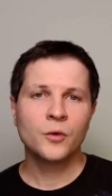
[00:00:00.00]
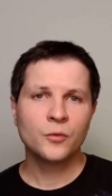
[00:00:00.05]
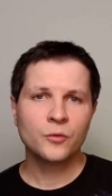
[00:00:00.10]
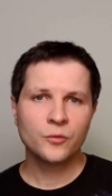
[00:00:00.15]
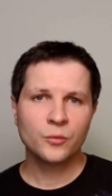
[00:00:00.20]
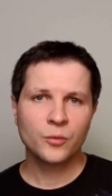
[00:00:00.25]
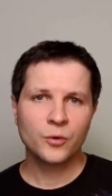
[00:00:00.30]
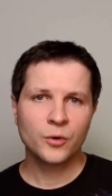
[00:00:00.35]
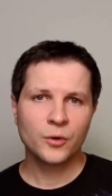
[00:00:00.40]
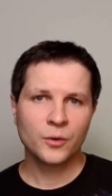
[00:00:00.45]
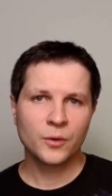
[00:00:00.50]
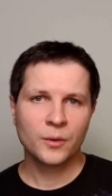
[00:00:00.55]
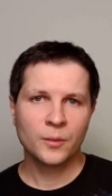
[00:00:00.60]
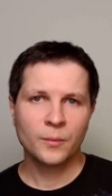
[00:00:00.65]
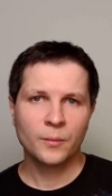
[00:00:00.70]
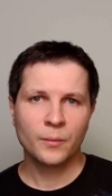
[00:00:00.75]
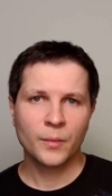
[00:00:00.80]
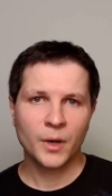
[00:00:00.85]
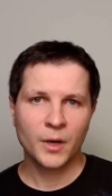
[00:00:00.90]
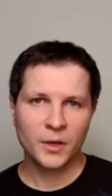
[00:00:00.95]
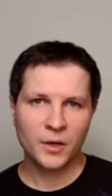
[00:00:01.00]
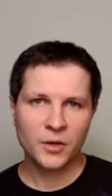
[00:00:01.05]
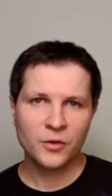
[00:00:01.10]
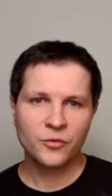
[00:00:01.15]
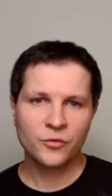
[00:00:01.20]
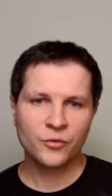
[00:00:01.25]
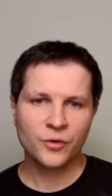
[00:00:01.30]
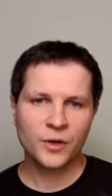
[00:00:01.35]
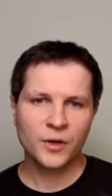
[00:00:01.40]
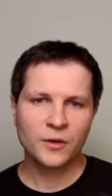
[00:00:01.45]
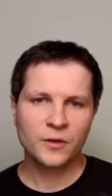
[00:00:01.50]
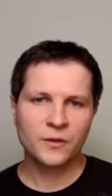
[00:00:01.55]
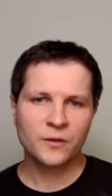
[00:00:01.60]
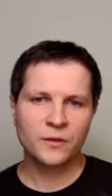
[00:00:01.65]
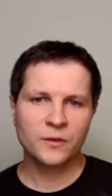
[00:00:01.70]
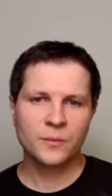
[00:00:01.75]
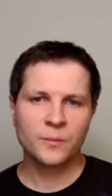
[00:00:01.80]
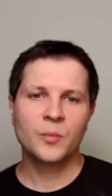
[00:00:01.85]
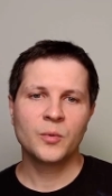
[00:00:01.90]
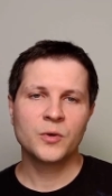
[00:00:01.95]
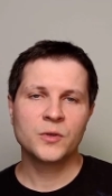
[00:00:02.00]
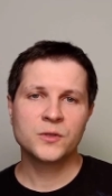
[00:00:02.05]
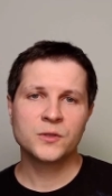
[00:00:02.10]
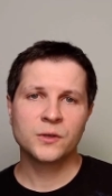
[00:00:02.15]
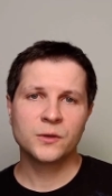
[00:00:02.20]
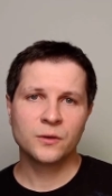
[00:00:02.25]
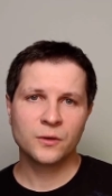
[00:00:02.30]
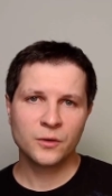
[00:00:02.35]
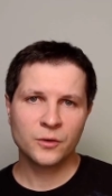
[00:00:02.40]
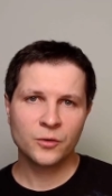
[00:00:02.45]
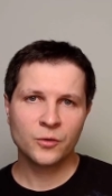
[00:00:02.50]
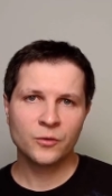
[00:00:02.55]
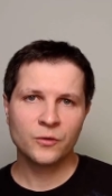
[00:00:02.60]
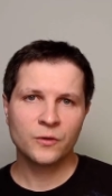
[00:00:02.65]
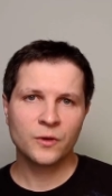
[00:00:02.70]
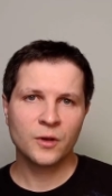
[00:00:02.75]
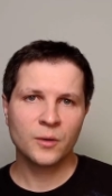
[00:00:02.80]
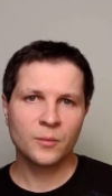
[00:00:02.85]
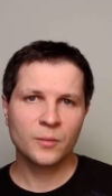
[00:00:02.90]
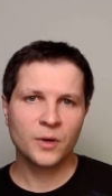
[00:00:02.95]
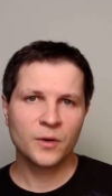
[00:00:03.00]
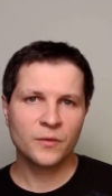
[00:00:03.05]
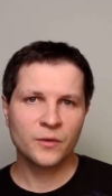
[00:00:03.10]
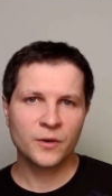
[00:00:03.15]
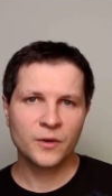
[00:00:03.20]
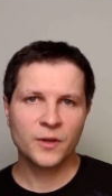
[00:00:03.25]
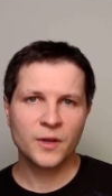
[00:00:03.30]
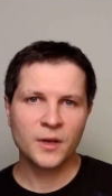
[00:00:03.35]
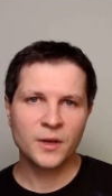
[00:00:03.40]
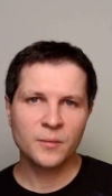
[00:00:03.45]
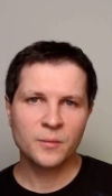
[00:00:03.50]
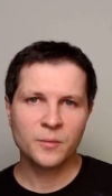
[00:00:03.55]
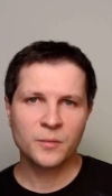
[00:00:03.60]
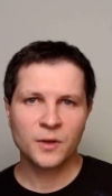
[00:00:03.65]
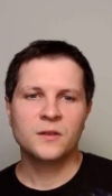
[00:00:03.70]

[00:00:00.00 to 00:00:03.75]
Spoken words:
those were my Git tricks. I personally use them every day.